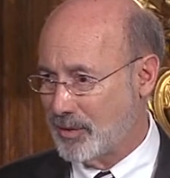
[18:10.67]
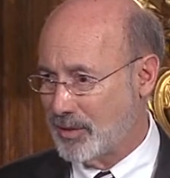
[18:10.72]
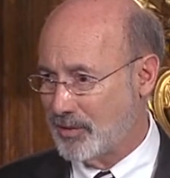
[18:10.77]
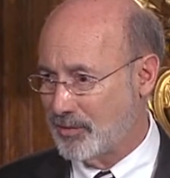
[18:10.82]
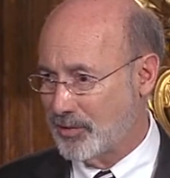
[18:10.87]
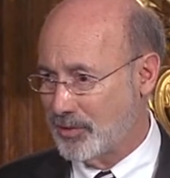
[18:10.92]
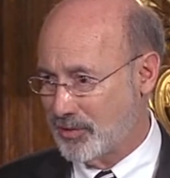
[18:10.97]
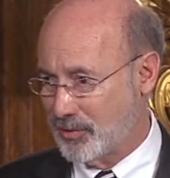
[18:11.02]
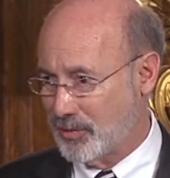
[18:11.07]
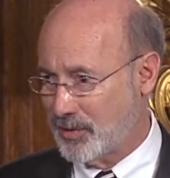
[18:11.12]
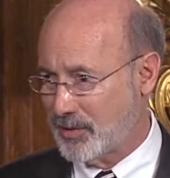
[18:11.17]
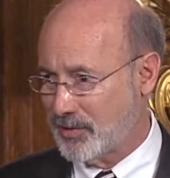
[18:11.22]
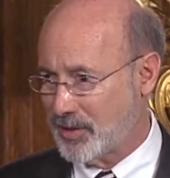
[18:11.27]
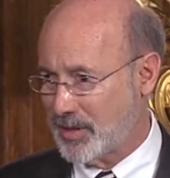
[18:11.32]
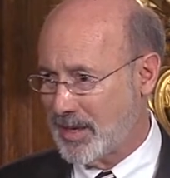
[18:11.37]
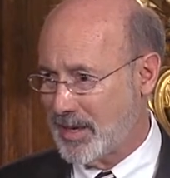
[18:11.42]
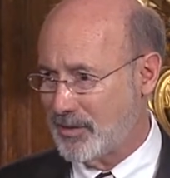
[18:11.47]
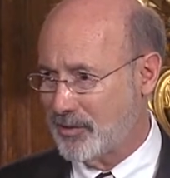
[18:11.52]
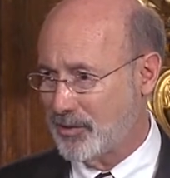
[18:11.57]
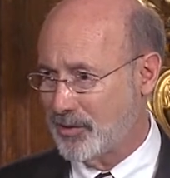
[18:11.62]
the
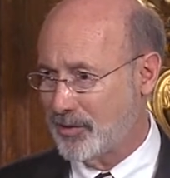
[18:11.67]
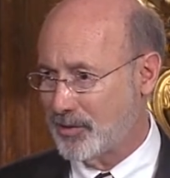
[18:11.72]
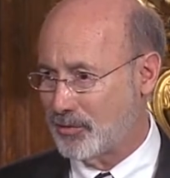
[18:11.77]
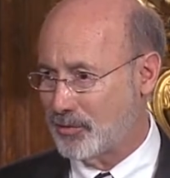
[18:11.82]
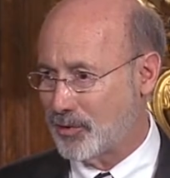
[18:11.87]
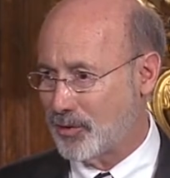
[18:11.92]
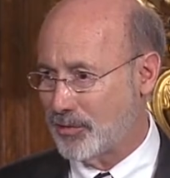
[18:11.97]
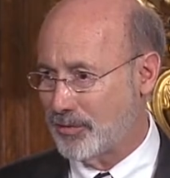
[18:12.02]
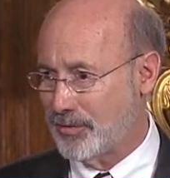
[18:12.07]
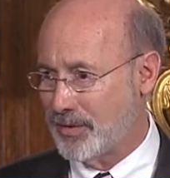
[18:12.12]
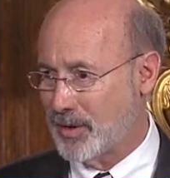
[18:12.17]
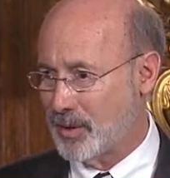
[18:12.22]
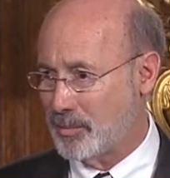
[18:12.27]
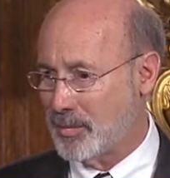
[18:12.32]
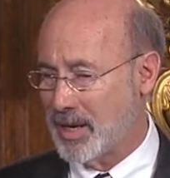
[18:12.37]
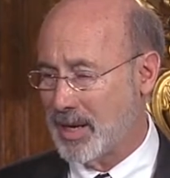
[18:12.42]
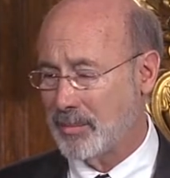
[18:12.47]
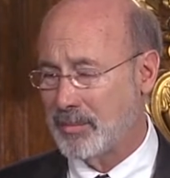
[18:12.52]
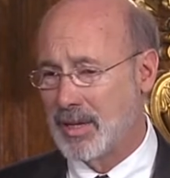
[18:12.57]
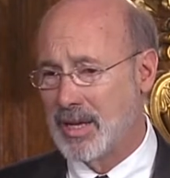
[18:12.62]
sophistication to draw a fair
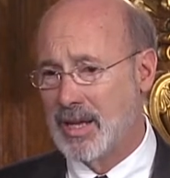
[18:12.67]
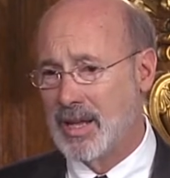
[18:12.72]
map.